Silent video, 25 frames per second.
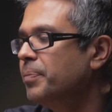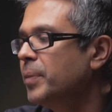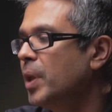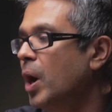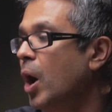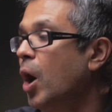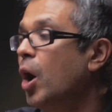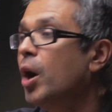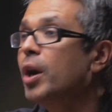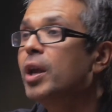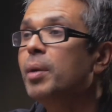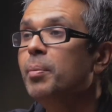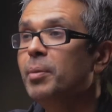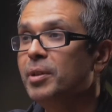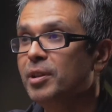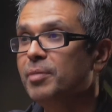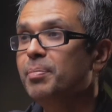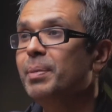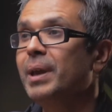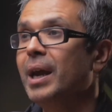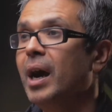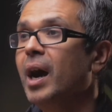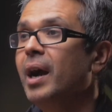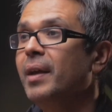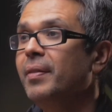arguments
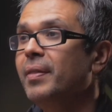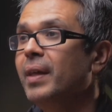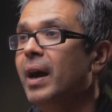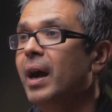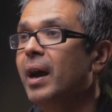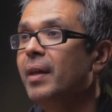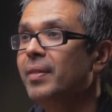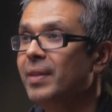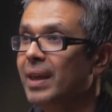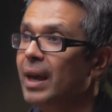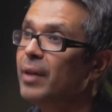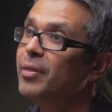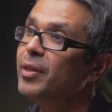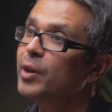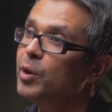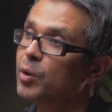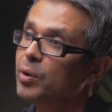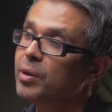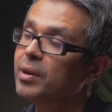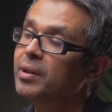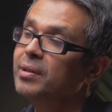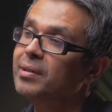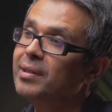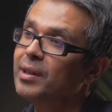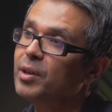behind that, and the ethical
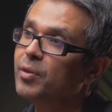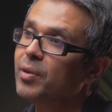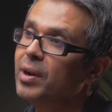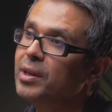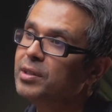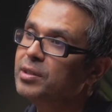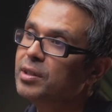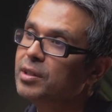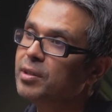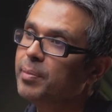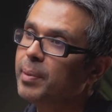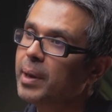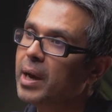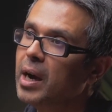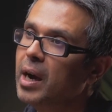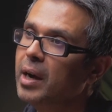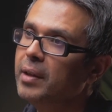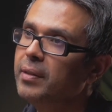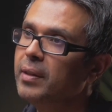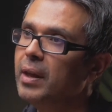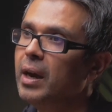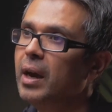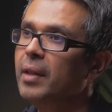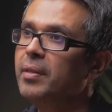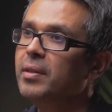considerations behind
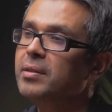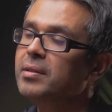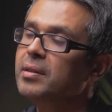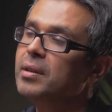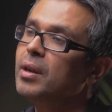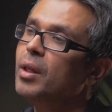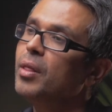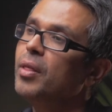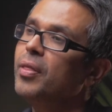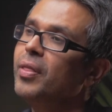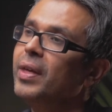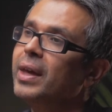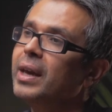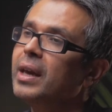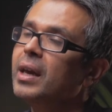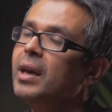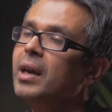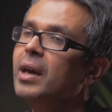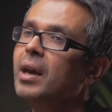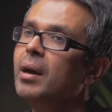that, and there's another thing,